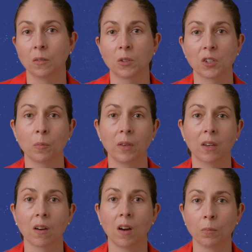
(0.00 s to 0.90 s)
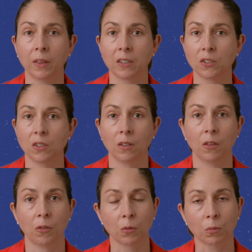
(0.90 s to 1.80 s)
which can be accomplished
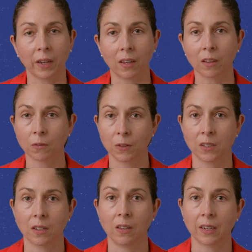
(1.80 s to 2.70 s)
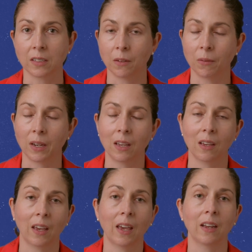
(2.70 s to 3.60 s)
through regular physical
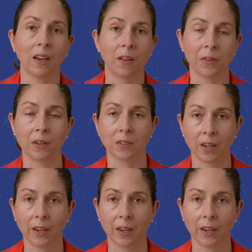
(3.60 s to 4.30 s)
activity and a healthier